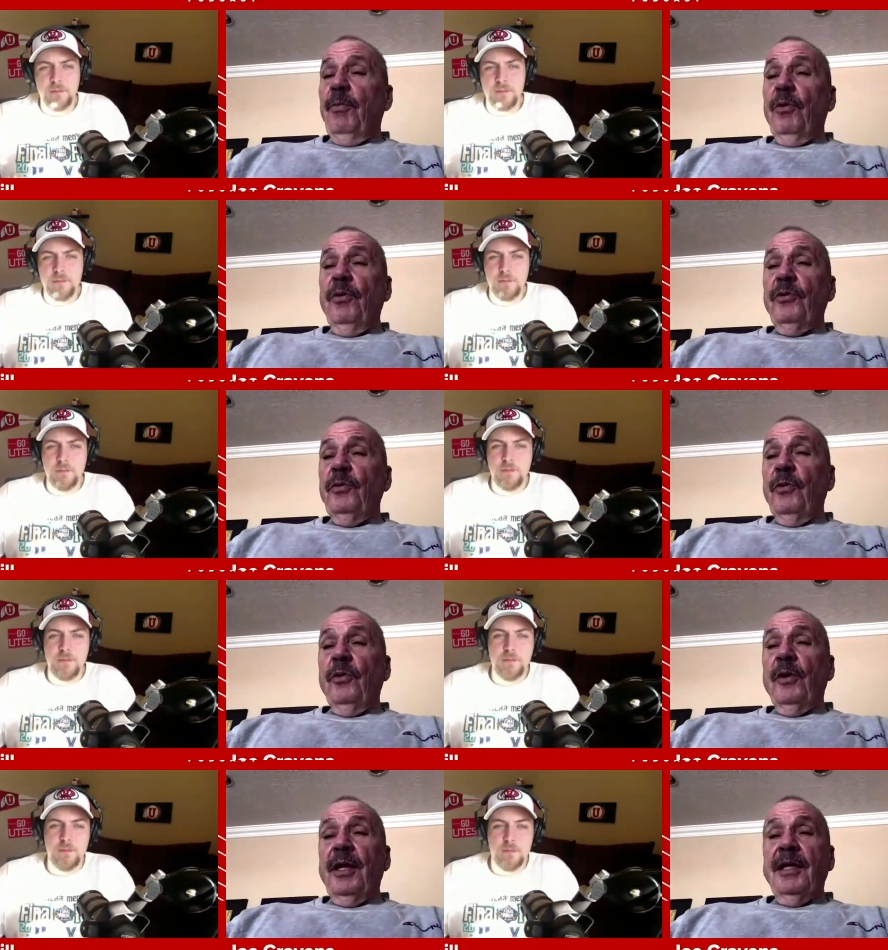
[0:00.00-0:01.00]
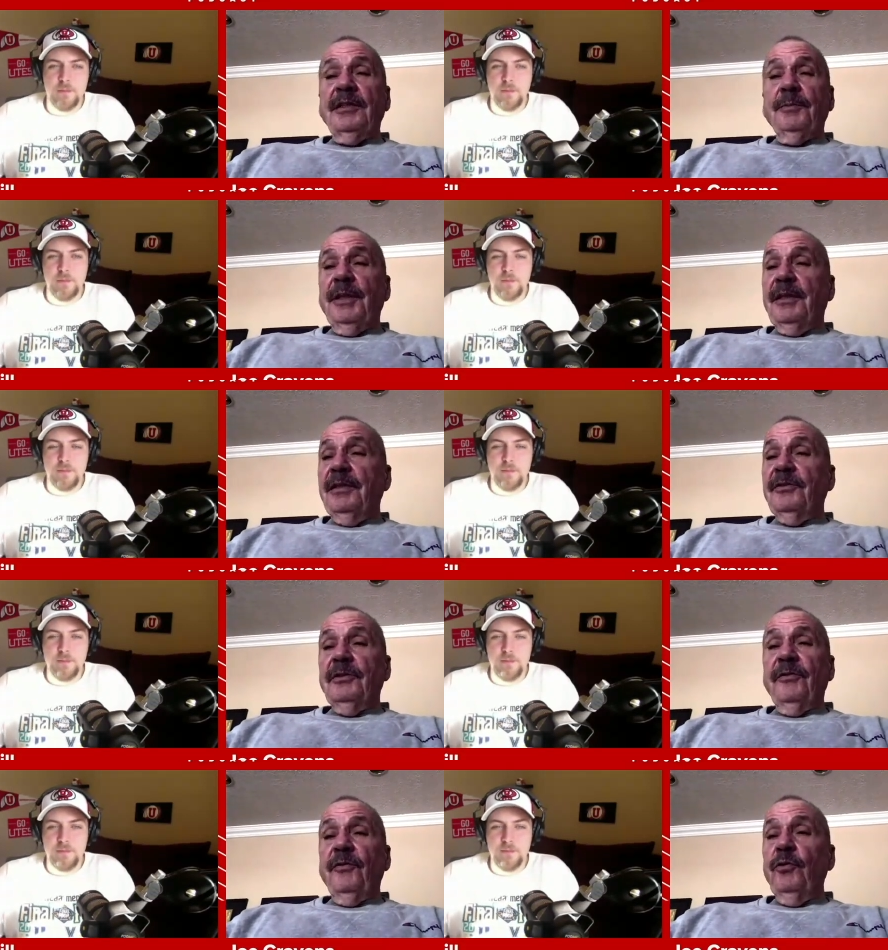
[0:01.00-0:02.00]
Speaker 1: boy, you were on edge,
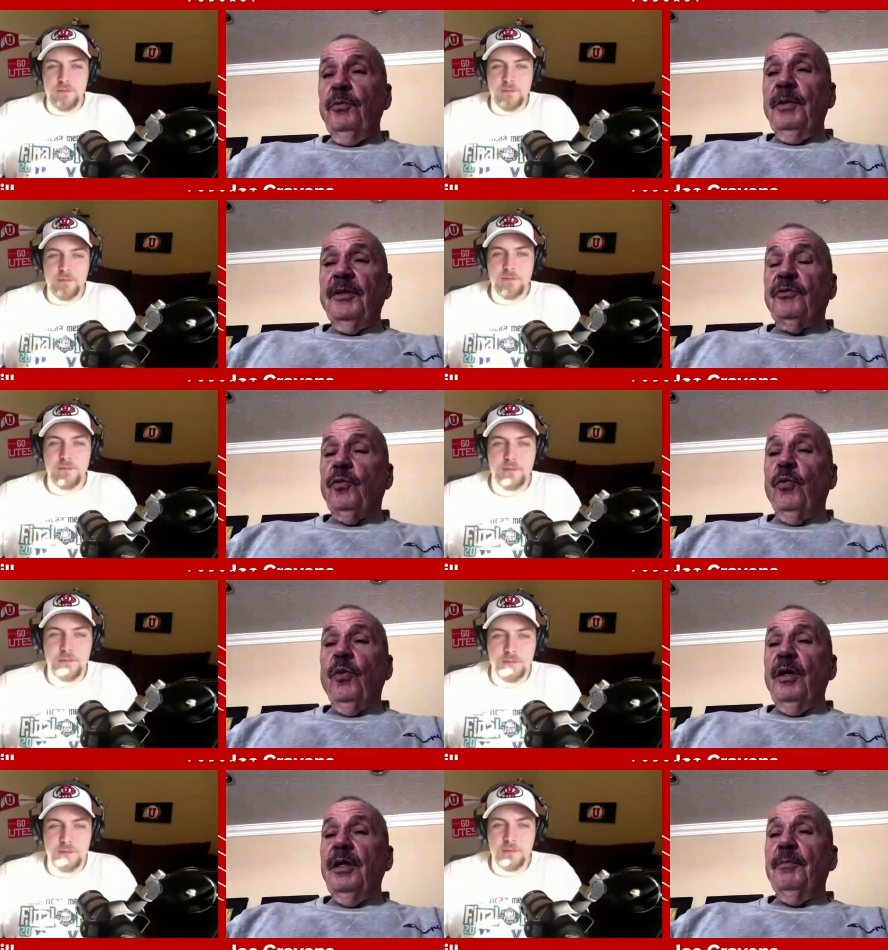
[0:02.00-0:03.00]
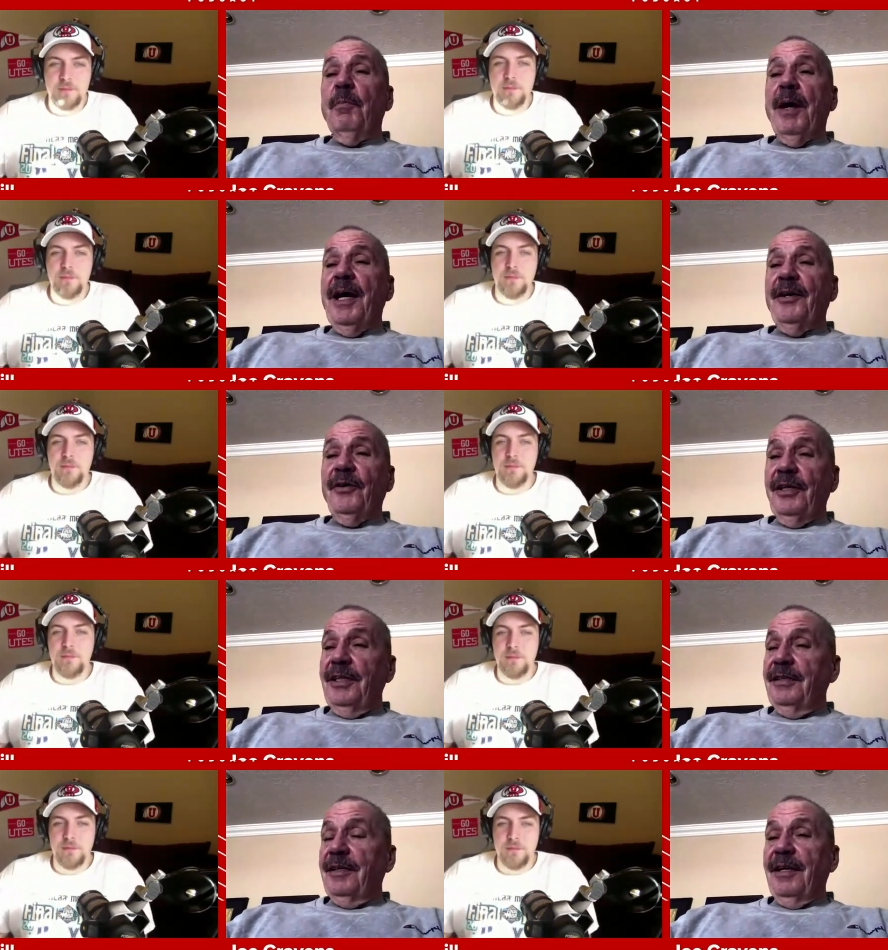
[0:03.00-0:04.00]
because if you missed one minor
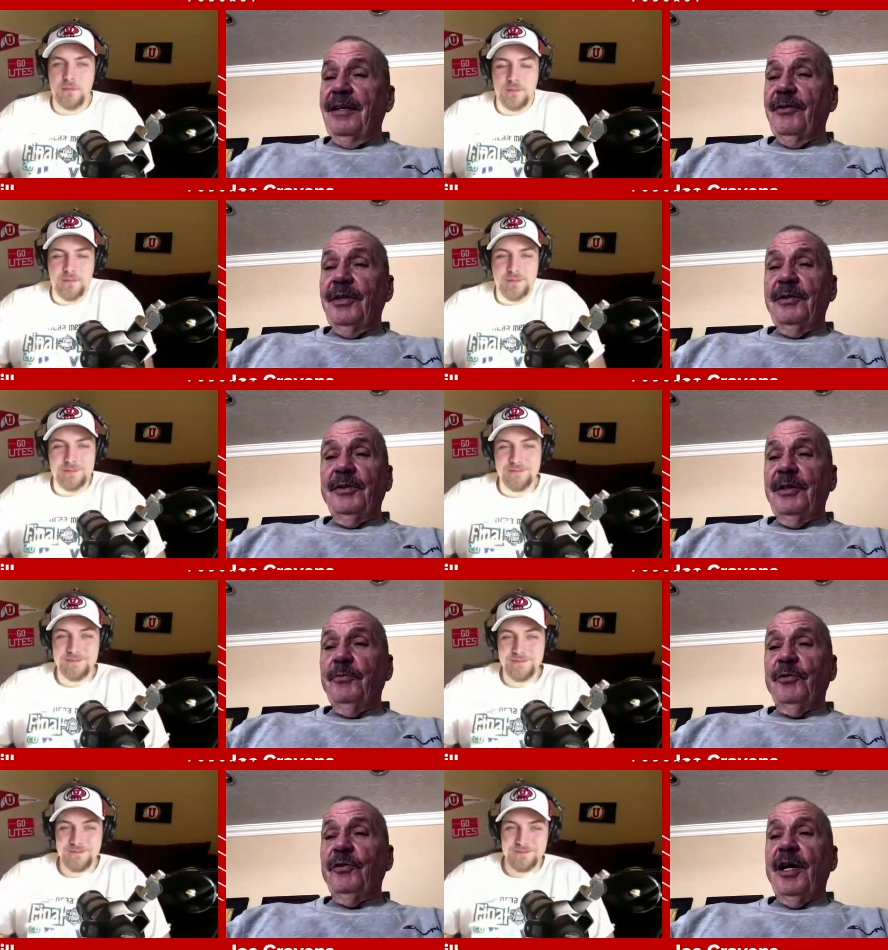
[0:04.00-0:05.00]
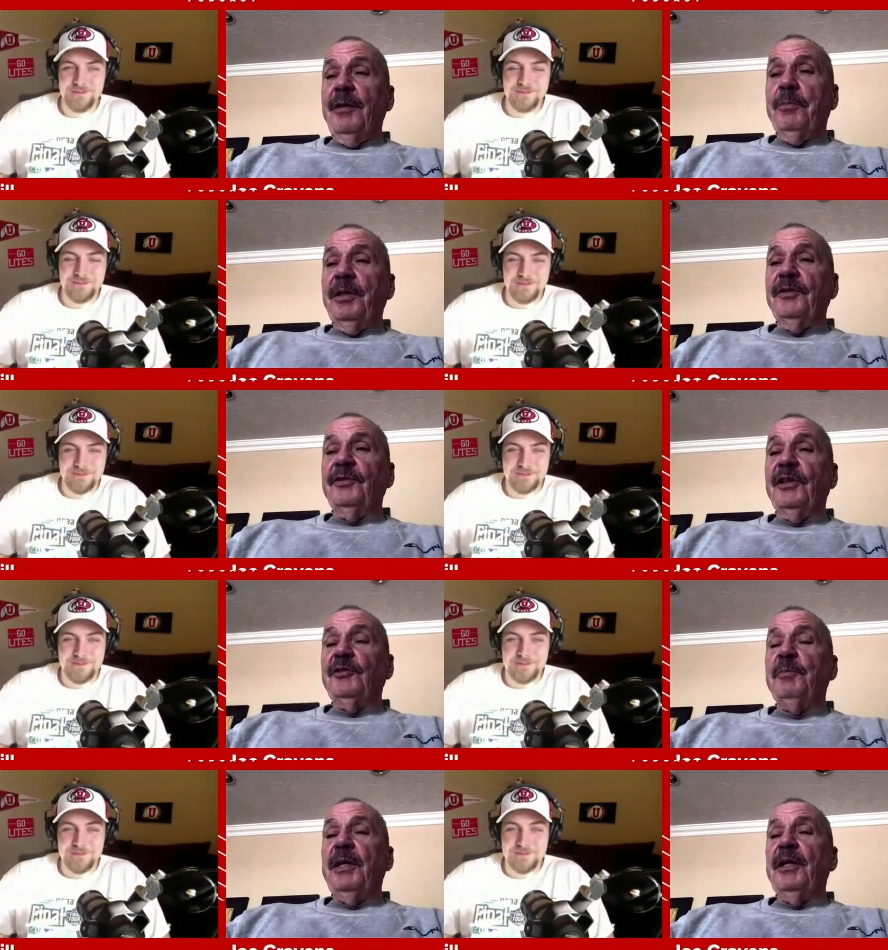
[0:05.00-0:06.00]
detail, it was not a pleasant
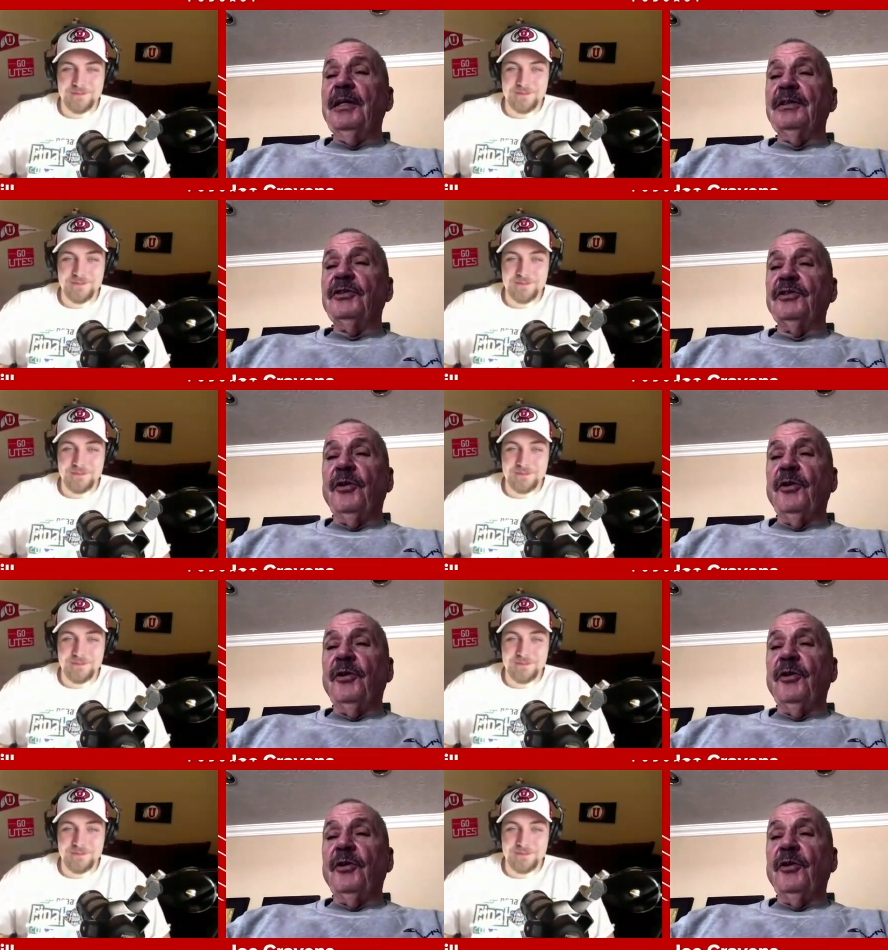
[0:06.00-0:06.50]
experience.